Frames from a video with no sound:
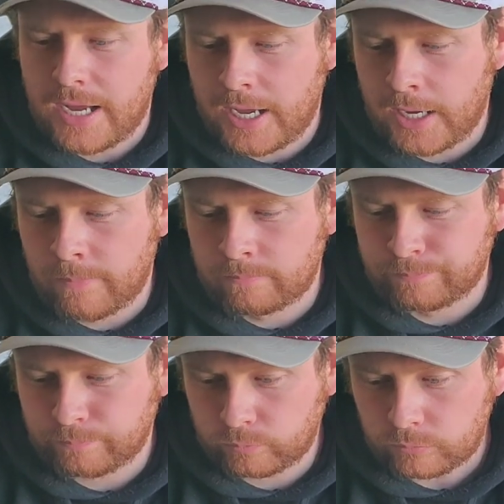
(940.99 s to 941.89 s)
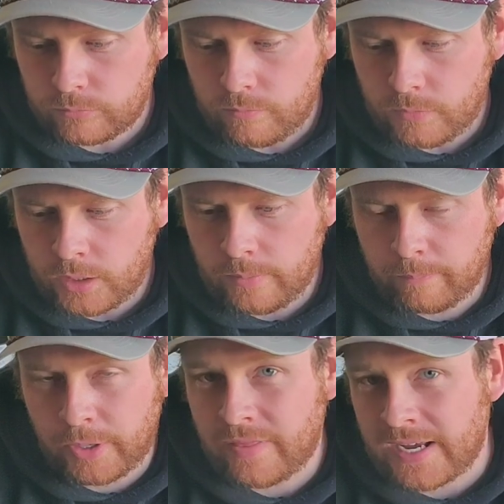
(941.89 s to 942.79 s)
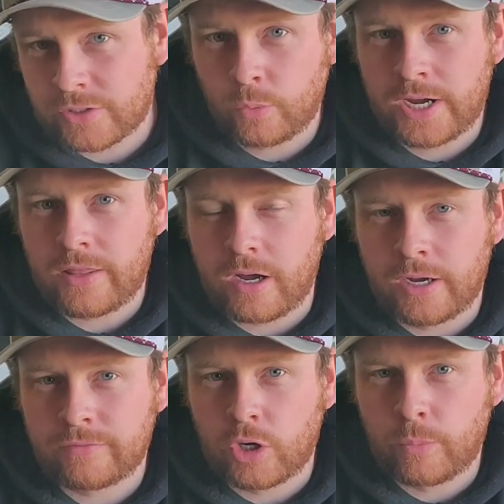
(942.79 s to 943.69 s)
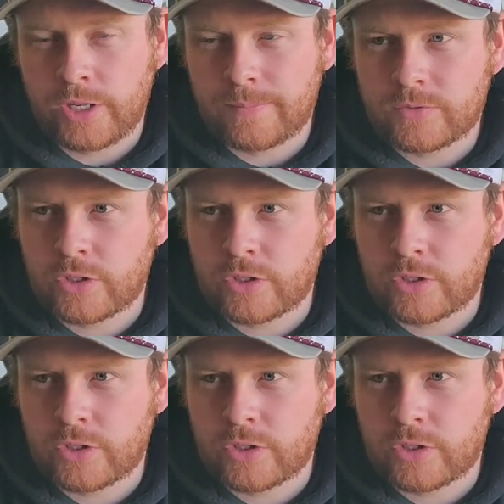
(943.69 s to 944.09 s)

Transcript: But that's the way that I've gone with it.